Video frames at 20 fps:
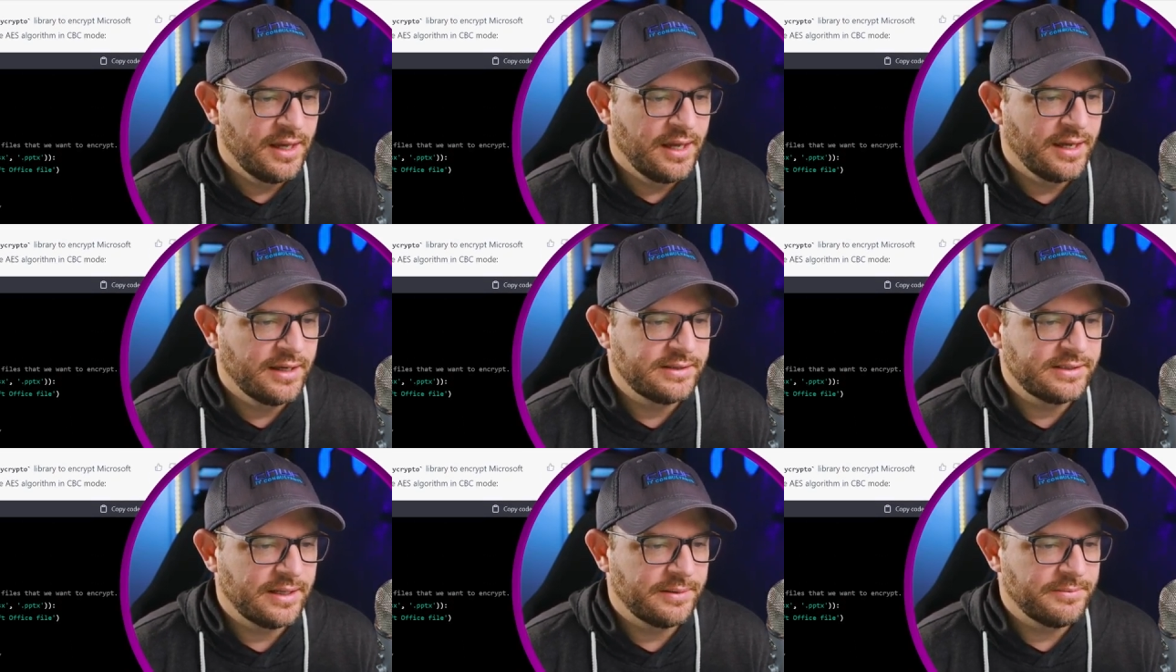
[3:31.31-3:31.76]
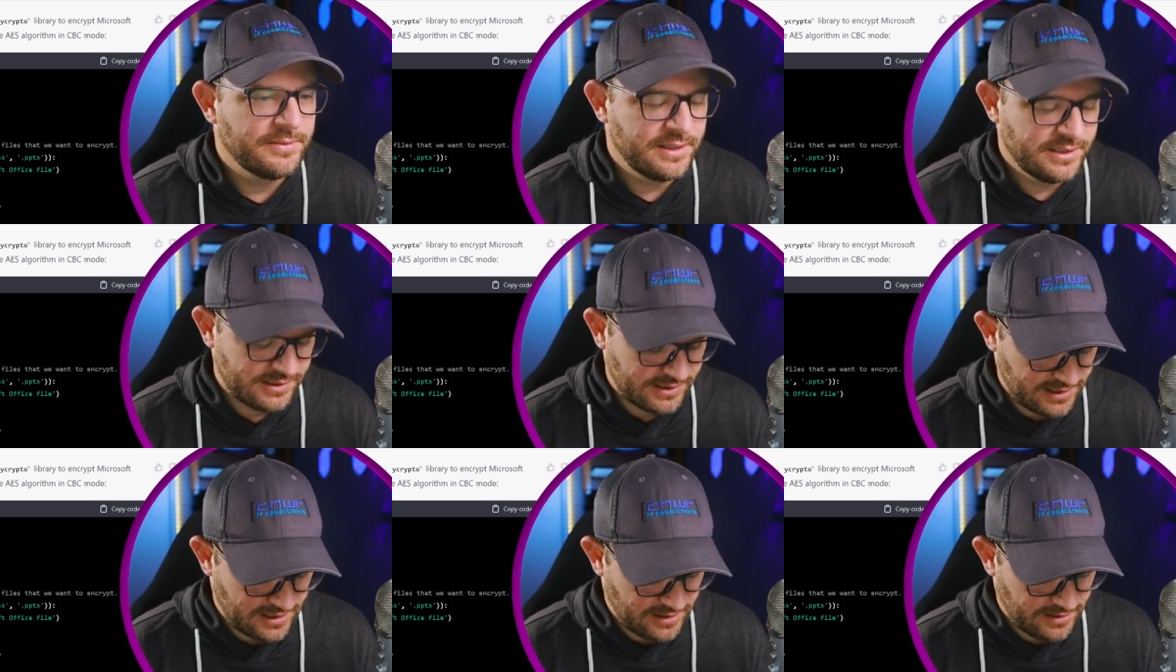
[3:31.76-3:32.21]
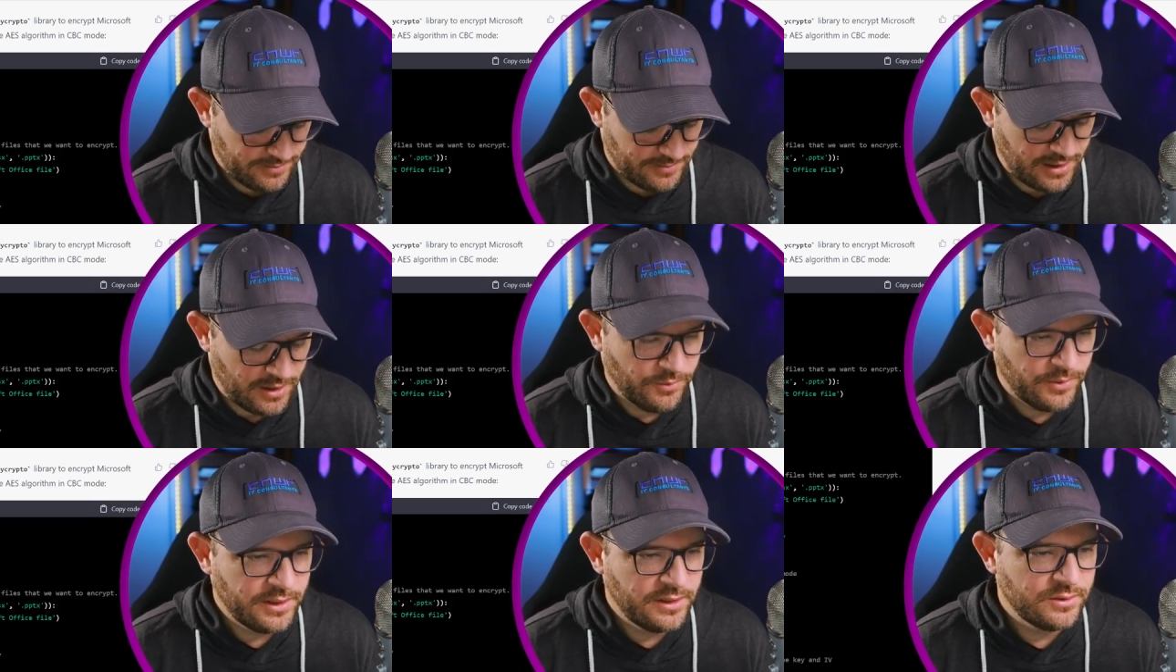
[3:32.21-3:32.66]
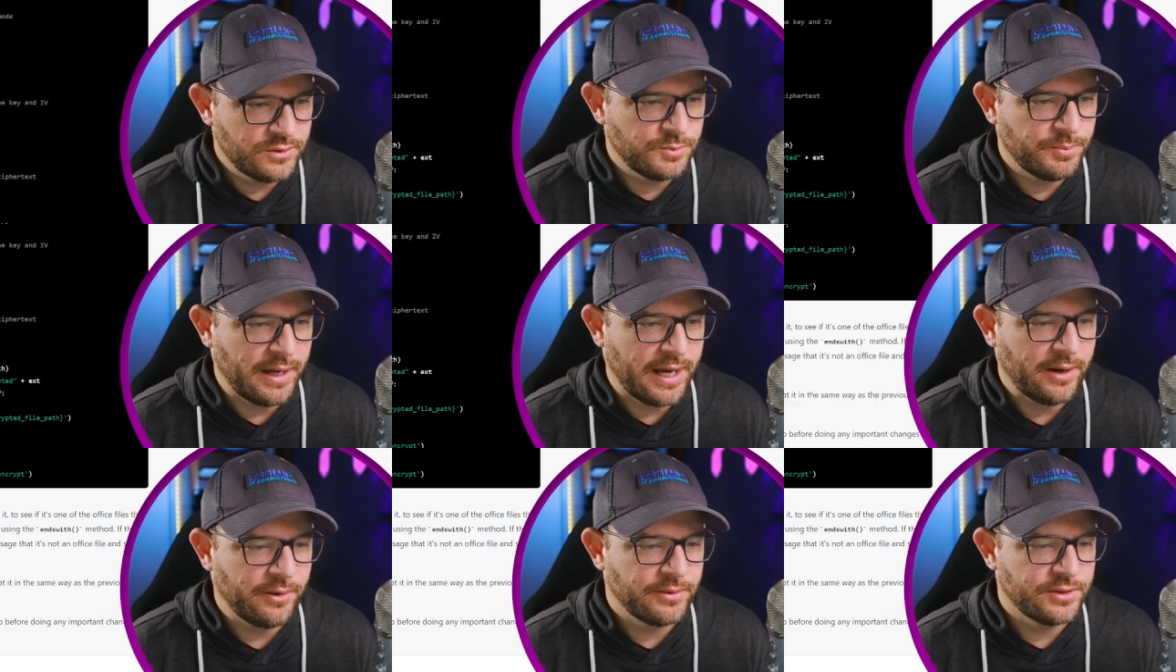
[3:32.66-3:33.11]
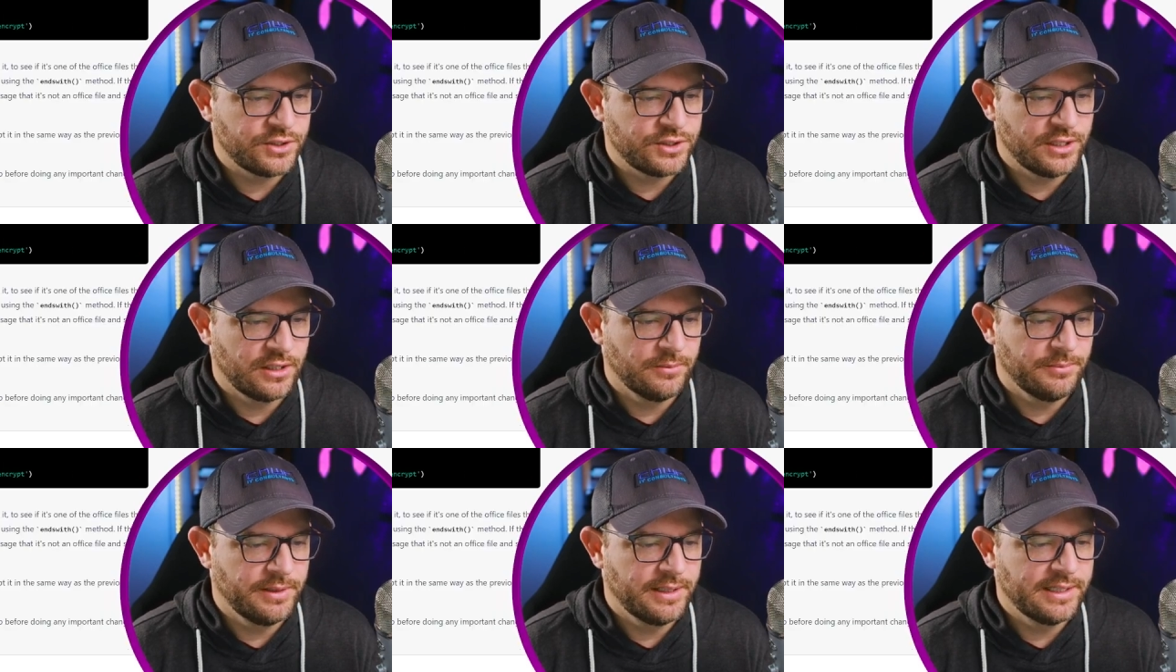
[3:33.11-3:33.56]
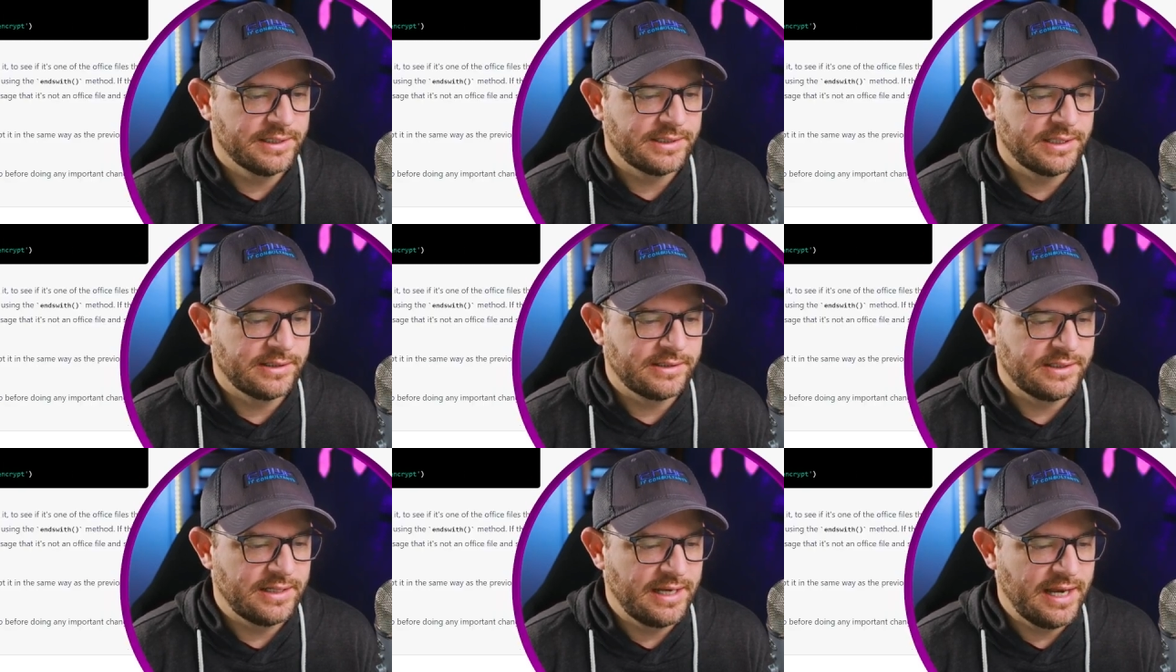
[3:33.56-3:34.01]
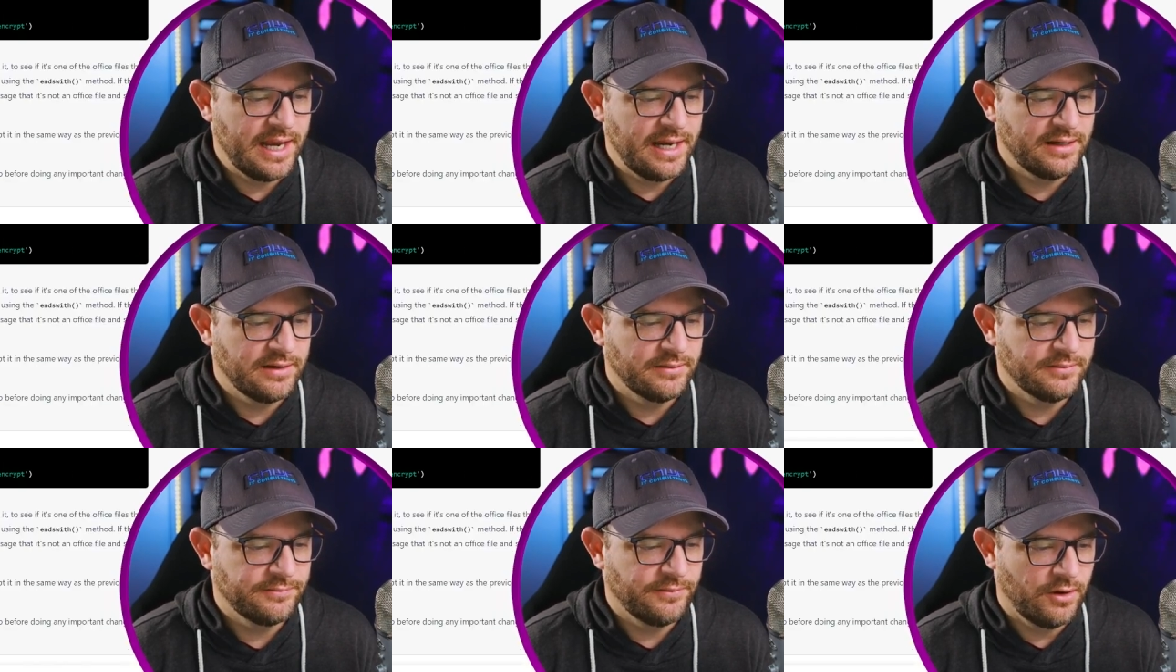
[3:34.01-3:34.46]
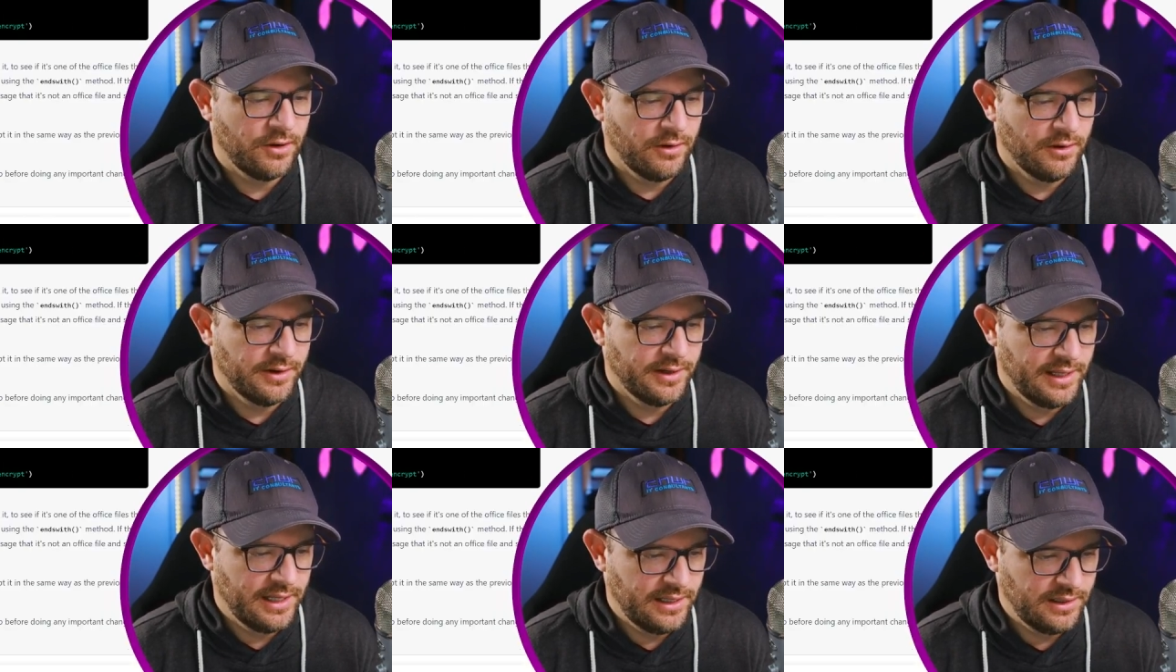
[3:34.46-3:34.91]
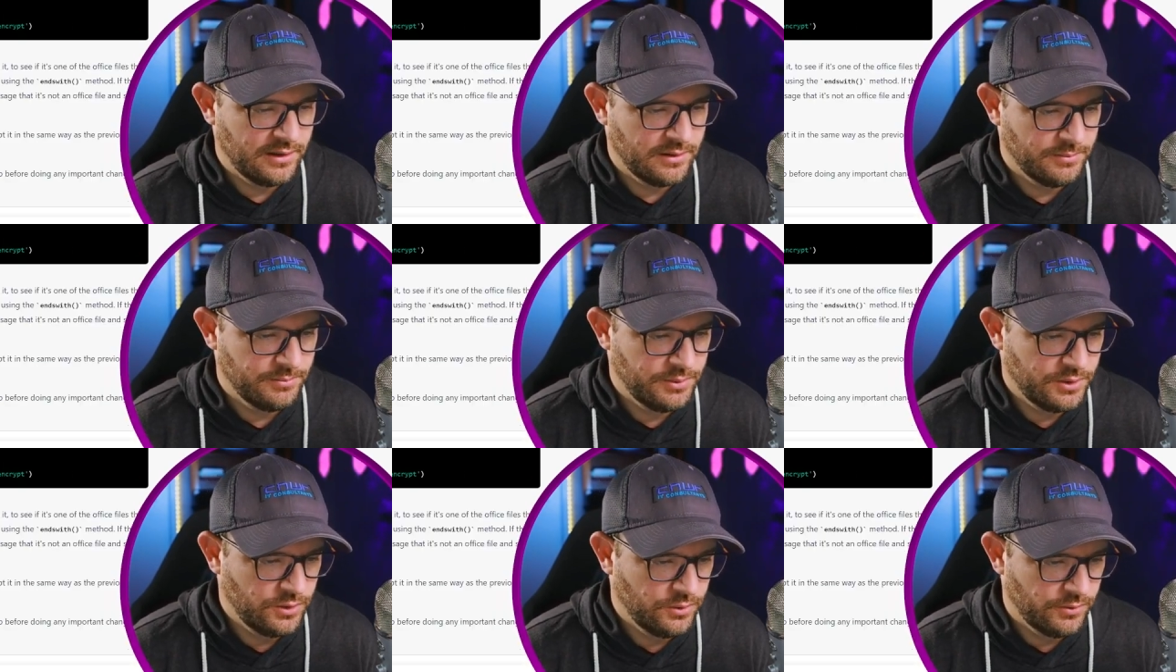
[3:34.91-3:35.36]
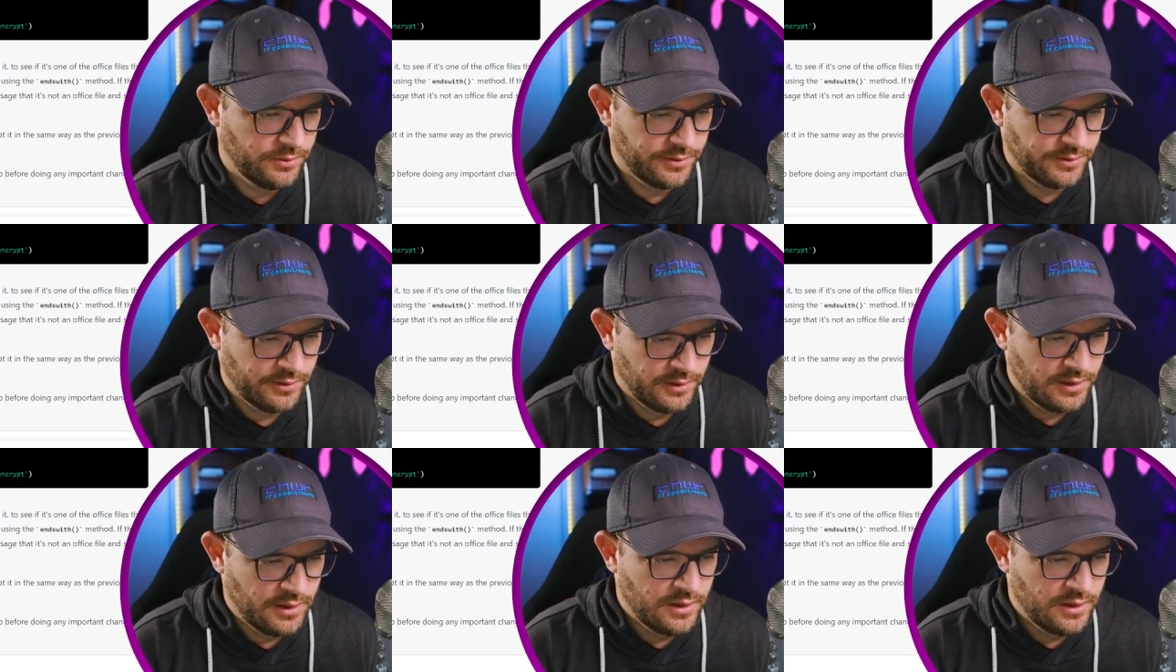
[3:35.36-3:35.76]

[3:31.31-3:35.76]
except this time I want to use PowerShell because it's native on a computer.